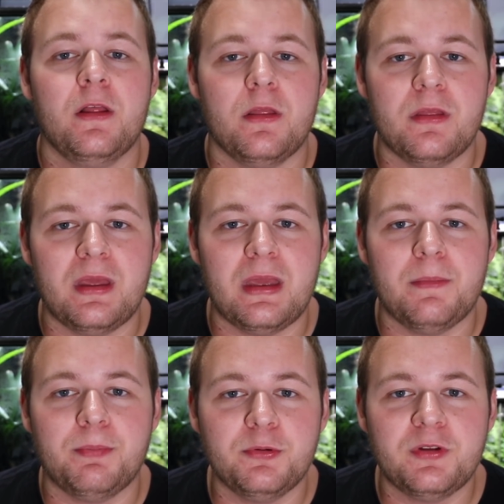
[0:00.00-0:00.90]
the
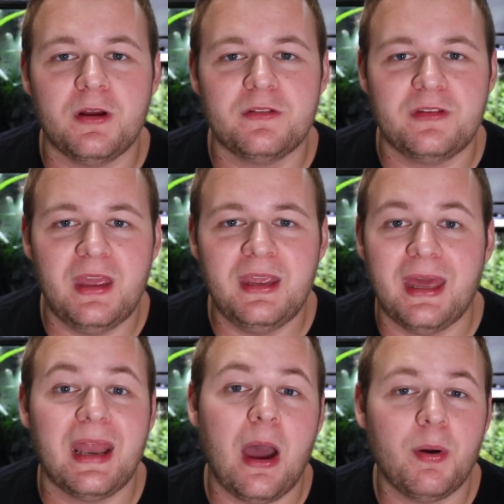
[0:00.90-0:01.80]
blue-tongue skink
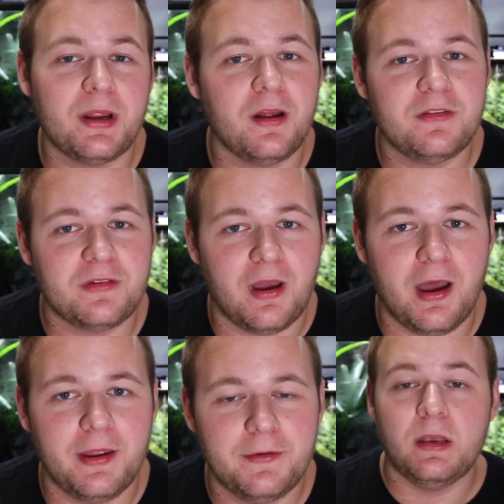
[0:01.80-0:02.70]
and how I got Sky.